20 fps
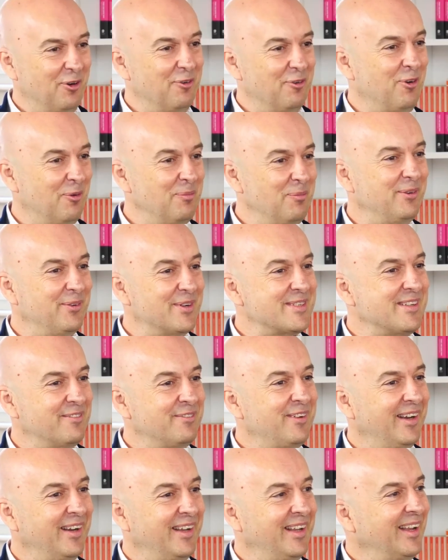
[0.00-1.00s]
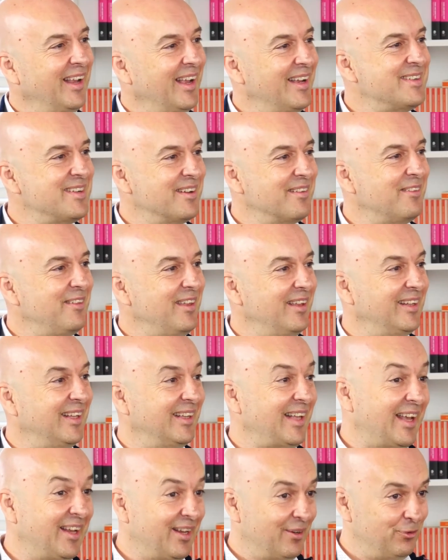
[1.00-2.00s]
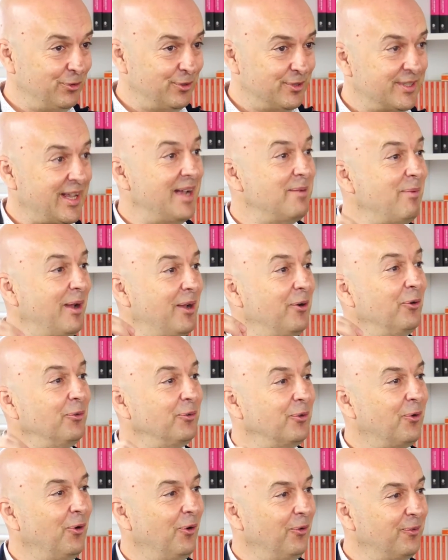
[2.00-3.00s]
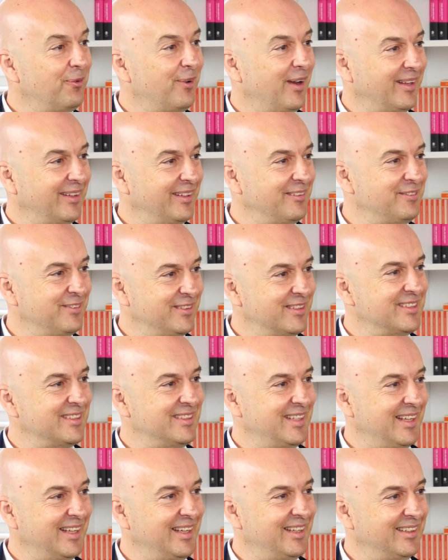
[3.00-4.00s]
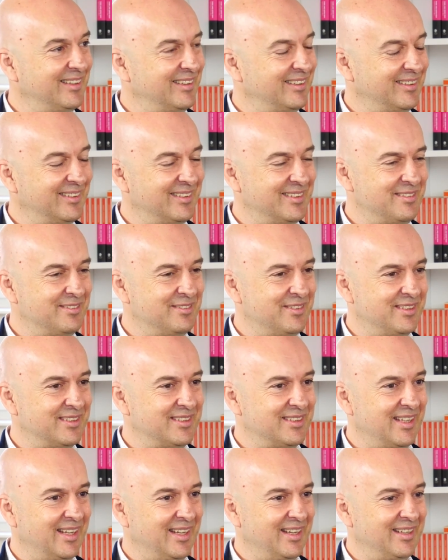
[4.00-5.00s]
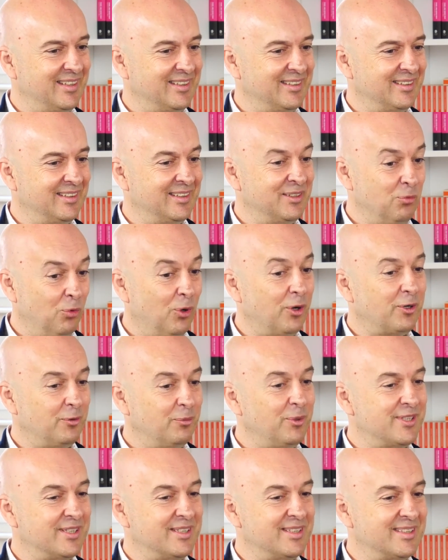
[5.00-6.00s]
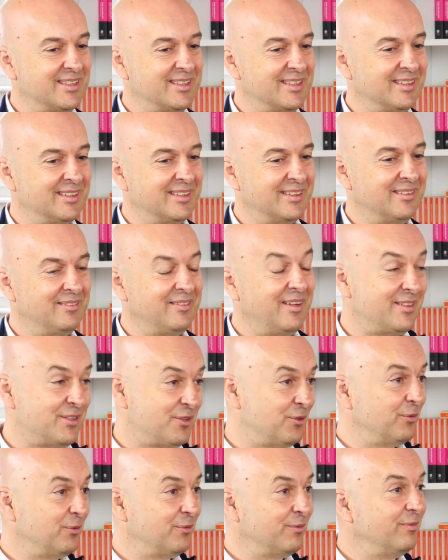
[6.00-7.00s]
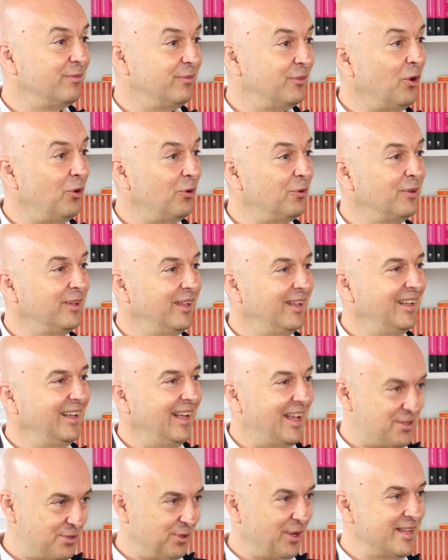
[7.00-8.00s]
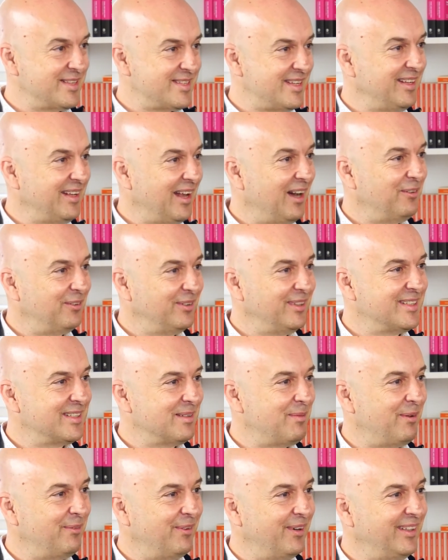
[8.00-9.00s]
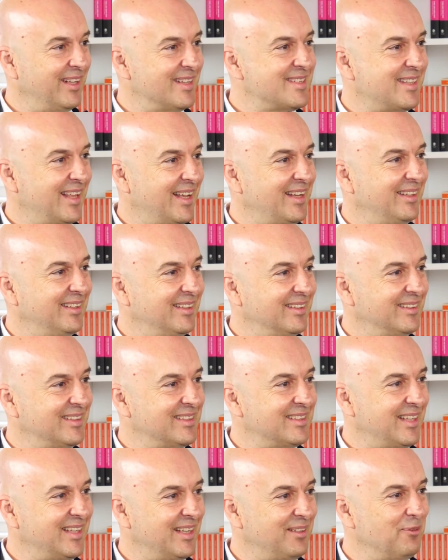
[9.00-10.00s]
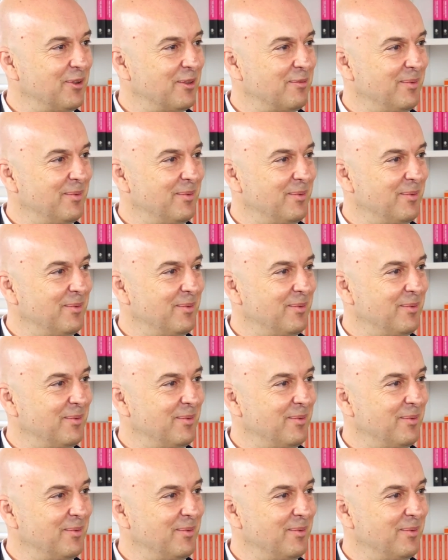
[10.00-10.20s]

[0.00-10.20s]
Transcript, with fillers: for me it was a very engaging thing that I could sign my own contract the first day uh, first day uh, at work, which is as you know, as you can see now, it's a memory that stayed stayed yeah. with me.